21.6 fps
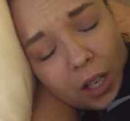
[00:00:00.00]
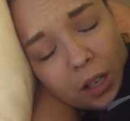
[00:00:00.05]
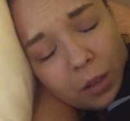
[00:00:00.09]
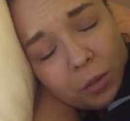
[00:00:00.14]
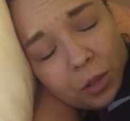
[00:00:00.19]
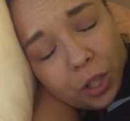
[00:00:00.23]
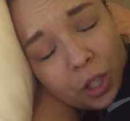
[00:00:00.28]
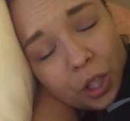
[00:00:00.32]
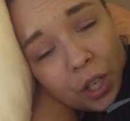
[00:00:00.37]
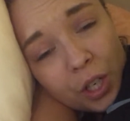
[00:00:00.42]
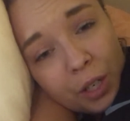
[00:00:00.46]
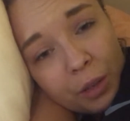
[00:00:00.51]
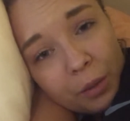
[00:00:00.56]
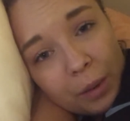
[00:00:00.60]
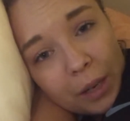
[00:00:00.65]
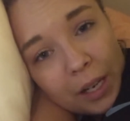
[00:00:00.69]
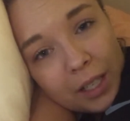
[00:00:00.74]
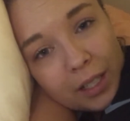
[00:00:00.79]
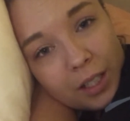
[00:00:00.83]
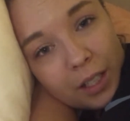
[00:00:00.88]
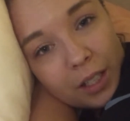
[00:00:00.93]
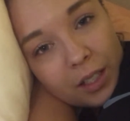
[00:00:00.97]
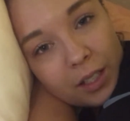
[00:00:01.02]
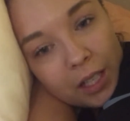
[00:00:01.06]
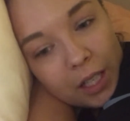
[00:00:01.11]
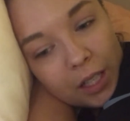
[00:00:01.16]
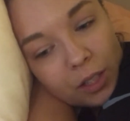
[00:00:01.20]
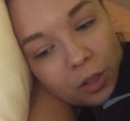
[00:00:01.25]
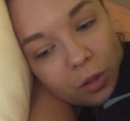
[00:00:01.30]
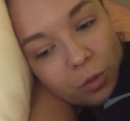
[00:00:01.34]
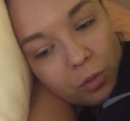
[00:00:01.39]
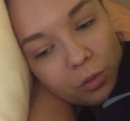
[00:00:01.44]
I'm just trying to rest because I
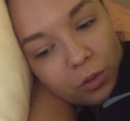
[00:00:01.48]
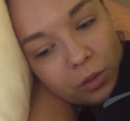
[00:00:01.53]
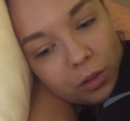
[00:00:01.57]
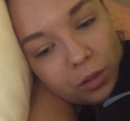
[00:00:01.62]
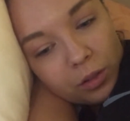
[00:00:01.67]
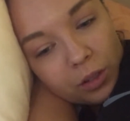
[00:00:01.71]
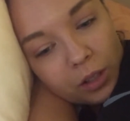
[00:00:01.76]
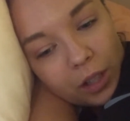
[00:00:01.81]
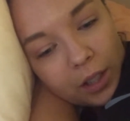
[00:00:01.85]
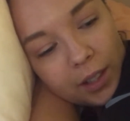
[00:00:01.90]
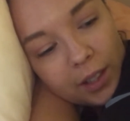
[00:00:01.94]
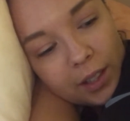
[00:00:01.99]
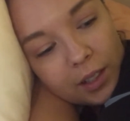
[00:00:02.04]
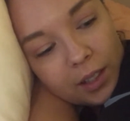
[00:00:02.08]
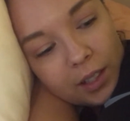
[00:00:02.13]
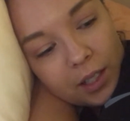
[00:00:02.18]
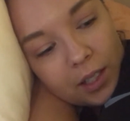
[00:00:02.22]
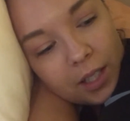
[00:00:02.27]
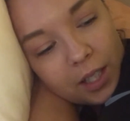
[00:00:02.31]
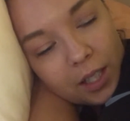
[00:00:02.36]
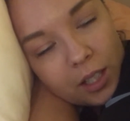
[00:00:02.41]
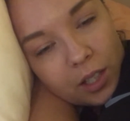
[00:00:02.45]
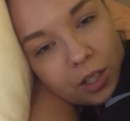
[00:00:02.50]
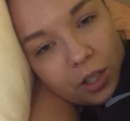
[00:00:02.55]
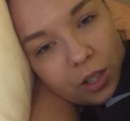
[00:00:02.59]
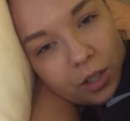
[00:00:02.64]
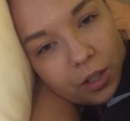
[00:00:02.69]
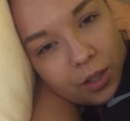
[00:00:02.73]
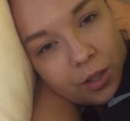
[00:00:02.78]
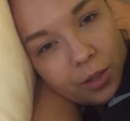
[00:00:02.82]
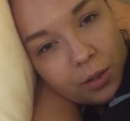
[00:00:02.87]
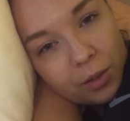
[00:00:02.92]
don't think that these things are
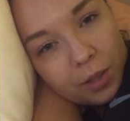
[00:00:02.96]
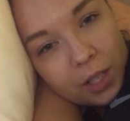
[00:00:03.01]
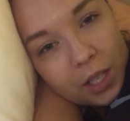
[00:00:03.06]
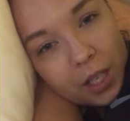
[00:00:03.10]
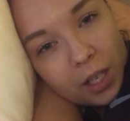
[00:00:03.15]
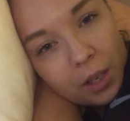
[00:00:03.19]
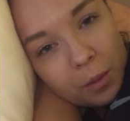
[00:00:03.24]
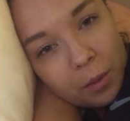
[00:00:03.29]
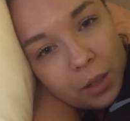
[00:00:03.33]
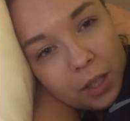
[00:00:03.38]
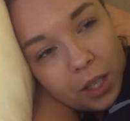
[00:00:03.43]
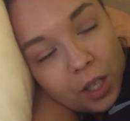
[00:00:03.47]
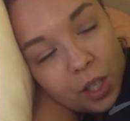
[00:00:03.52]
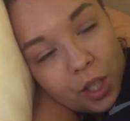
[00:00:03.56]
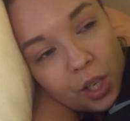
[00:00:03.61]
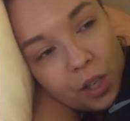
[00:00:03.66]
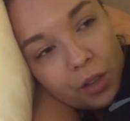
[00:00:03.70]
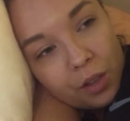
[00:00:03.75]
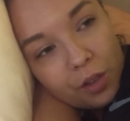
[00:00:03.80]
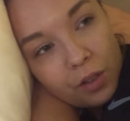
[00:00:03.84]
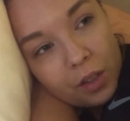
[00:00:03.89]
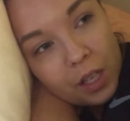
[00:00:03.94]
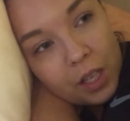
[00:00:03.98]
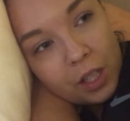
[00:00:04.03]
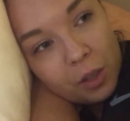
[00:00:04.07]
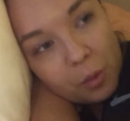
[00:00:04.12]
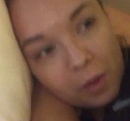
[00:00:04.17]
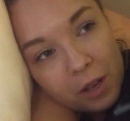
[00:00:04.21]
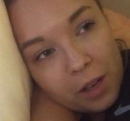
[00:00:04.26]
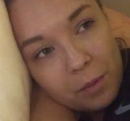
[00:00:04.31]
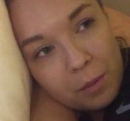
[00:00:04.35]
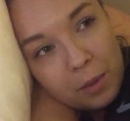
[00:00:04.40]
associated with each other, like
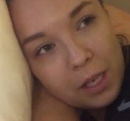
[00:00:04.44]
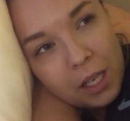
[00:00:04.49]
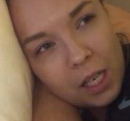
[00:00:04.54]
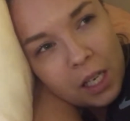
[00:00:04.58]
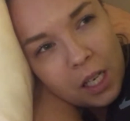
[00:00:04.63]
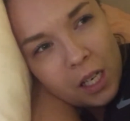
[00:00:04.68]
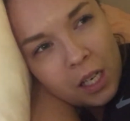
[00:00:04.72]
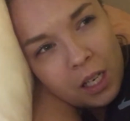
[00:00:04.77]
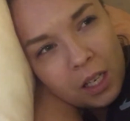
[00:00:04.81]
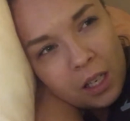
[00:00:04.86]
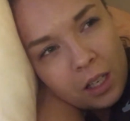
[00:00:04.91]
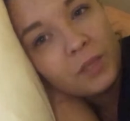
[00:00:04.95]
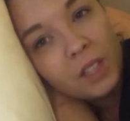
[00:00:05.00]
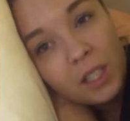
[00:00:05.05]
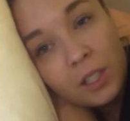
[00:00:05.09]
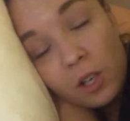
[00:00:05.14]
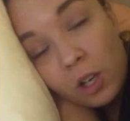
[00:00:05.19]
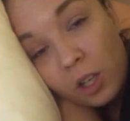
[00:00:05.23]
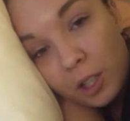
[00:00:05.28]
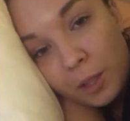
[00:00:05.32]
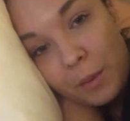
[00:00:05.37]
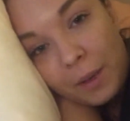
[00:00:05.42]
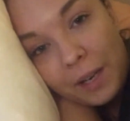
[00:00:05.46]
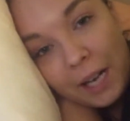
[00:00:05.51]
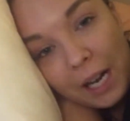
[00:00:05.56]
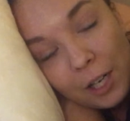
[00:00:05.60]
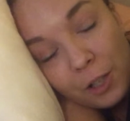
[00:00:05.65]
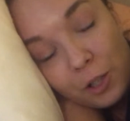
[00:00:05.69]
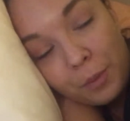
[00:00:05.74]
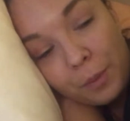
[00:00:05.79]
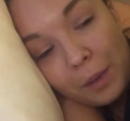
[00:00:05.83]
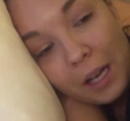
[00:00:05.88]
the way I've been eating. I talked to my
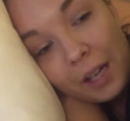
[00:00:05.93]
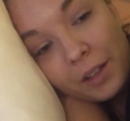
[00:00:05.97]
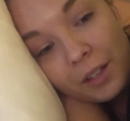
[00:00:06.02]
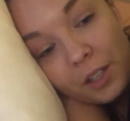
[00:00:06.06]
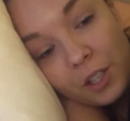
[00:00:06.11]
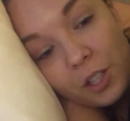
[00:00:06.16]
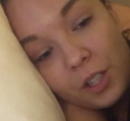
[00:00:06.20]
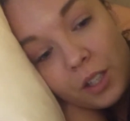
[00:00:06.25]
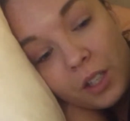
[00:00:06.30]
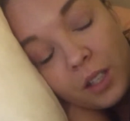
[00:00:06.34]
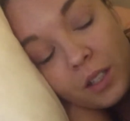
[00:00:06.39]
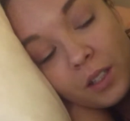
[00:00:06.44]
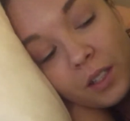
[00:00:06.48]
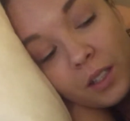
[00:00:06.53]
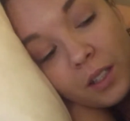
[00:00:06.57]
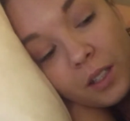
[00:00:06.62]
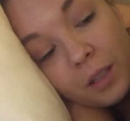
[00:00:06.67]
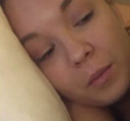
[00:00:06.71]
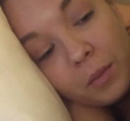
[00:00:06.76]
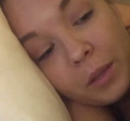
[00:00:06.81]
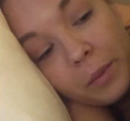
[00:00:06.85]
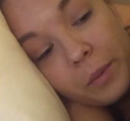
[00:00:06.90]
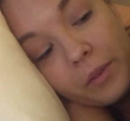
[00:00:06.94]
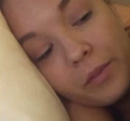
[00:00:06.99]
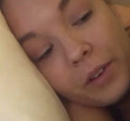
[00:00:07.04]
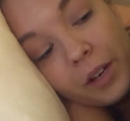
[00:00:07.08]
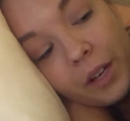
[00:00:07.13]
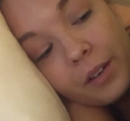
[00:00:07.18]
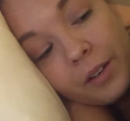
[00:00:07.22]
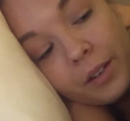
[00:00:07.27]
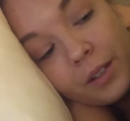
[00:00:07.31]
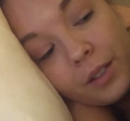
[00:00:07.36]
naturopath and she thinks it's some type of
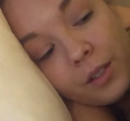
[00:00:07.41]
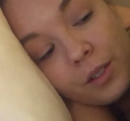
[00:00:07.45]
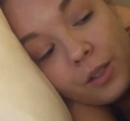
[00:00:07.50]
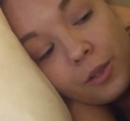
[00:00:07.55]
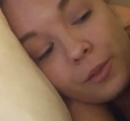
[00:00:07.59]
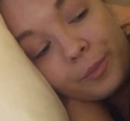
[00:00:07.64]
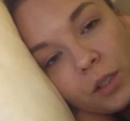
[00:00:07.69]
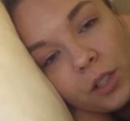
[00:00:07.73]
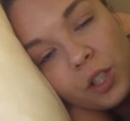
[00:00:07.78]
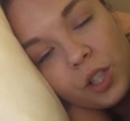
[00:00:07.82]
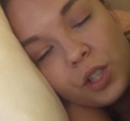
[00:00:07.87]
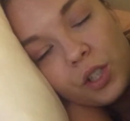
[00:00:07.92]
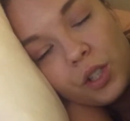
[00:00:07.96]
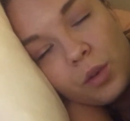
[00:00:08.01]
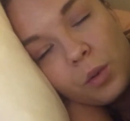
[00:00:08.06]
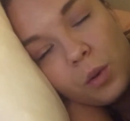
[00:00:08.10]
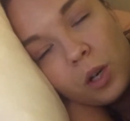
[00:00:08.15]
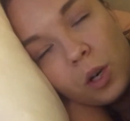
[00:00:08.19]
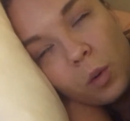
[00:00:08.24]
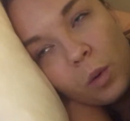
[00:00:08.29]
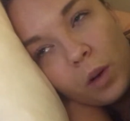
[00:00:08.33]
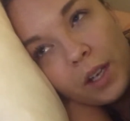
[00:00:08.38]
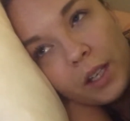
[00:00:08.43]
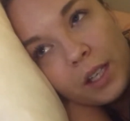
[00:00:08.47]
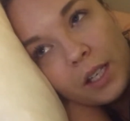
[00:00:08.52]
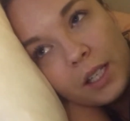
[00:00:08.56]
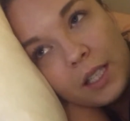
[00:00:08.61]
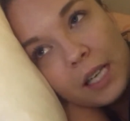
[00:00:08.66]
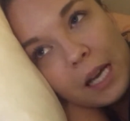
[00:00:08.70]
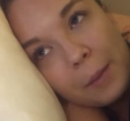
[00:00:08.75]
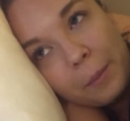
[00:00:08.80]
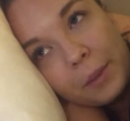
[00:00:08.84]
virus, so it's just so annoying that
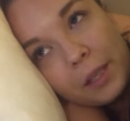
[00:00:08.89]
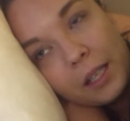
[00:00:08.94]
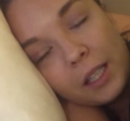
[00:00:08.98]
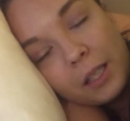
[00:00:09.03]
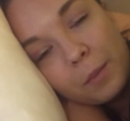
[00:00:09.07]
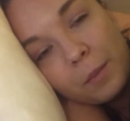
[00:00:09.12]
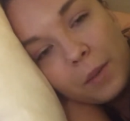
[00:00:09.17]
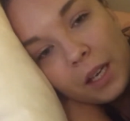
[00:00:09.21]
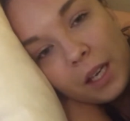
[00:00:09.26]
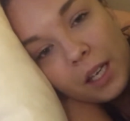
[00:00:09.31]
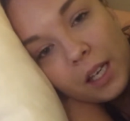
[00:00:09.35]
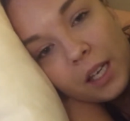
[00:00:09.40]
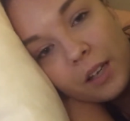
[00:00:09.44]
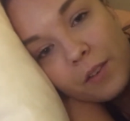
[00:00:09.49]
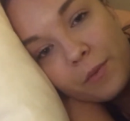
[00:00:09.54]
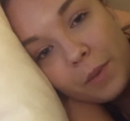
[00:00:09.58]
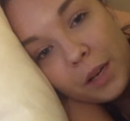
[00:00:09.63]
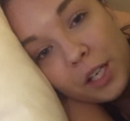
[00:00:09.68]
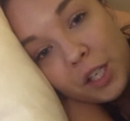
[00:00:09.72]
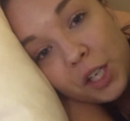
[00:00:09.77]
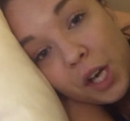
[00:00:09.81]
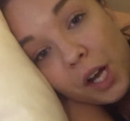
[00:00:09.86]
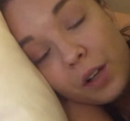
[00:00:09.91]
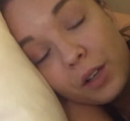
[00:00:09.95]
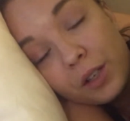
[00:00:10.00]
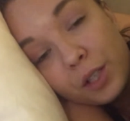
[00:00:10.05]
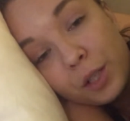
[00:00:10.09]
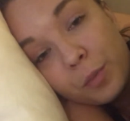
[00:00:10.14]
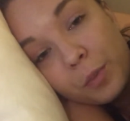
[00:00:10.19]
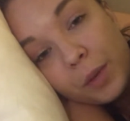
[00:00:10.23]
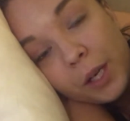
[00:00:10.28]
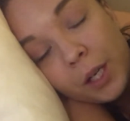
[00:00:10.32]
it's happening at the beginning of my
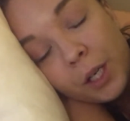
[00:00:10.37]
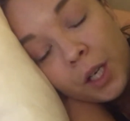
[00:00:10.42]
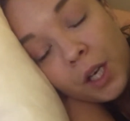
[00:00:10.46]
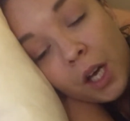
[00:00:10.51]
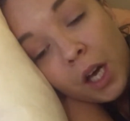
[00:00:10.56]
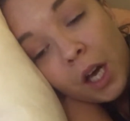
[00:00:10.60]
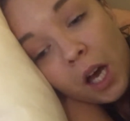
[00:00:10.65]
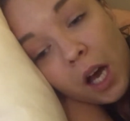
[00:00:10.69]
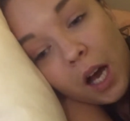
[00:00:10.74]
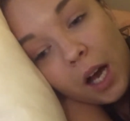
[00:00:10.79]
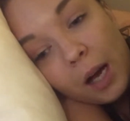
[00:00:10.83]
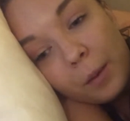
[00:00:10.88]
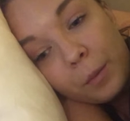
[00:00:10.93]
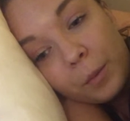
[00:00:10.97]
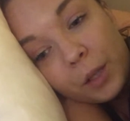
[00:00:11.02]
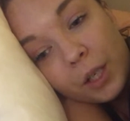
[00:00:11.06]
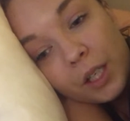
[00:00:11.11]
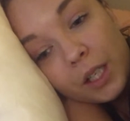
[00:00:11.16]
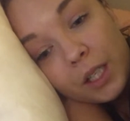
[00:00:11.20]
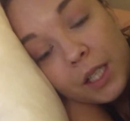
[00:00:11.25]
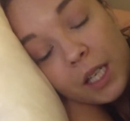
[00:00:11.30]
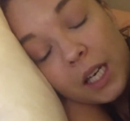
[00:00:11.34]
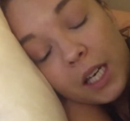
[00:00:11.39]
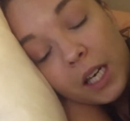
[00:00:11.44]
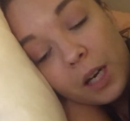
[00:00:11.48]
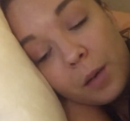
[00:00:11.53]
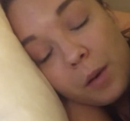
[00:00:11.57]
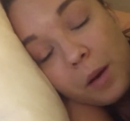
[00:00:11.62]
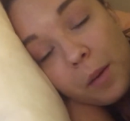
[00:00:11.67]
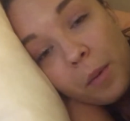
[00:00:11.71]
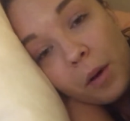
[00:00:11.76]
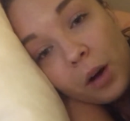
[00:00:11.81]
challenge. But I'm gonna take care
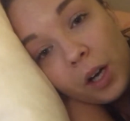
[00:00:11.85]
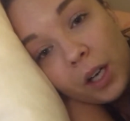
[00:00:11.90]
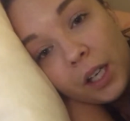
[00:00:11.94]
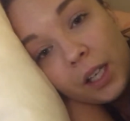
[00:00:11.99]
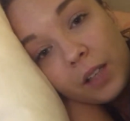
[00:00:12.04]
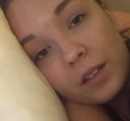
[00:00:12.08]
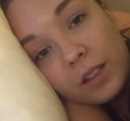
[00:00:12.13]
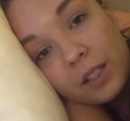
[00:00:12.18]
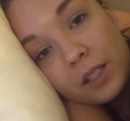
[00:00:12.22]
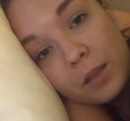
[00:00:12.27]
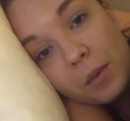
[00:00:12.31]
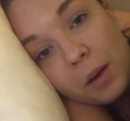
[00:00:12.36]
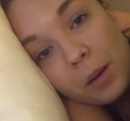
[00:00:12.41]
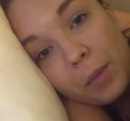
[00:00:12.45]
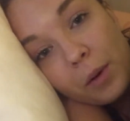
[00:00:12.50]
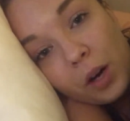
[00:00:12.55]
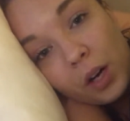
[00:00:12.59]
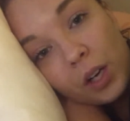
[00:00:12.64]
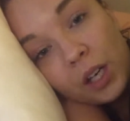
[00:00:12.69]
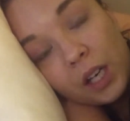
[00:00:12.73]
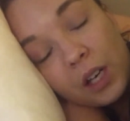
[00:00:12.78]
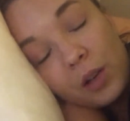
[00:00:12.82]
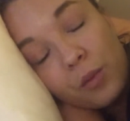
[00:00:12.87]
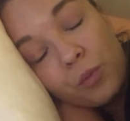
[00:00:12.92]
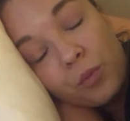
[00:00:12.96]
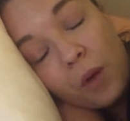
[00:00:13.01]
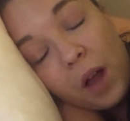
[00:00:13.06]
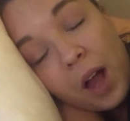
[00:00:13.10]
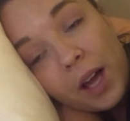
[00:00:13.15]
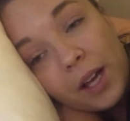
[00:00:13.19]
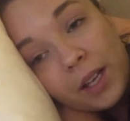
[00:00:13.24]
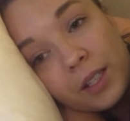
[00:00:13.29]
of my body, listen to my body,
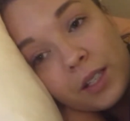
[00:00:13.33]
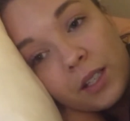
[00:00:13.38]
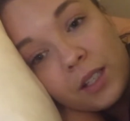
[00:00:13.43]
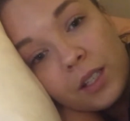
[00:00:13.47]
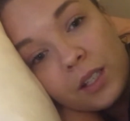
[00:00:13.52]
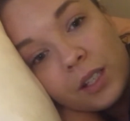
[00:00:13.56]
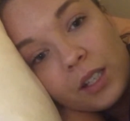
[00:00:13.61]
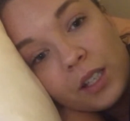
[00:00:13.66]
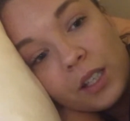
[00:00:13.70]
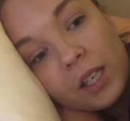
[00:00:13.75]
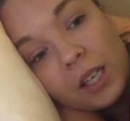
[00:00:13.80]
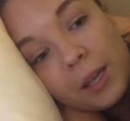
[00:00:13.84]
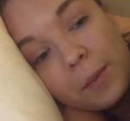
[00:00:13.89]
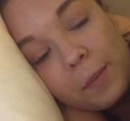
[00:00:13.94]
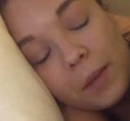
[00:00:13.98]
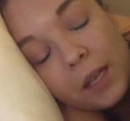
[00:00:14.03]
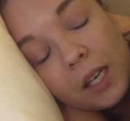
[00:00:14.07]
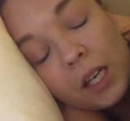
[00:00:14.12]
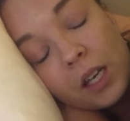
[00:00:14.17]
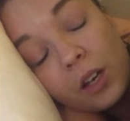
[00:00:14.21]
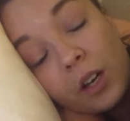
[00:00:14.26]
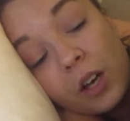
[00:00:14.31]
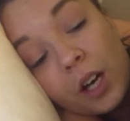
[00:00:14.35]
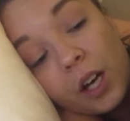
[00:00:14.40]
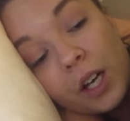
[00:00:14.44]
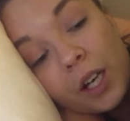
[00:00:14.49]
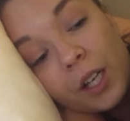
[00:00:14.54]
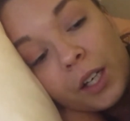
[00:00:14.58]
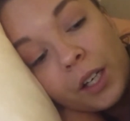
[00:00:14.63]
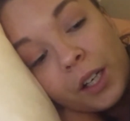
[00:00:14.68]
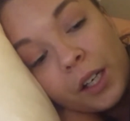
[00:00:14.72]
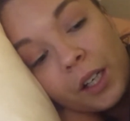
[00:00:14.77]
rest, keep eating
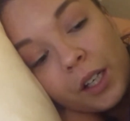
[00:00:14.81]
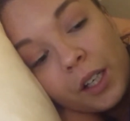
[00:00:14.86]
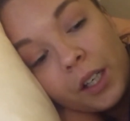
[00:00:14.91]
good,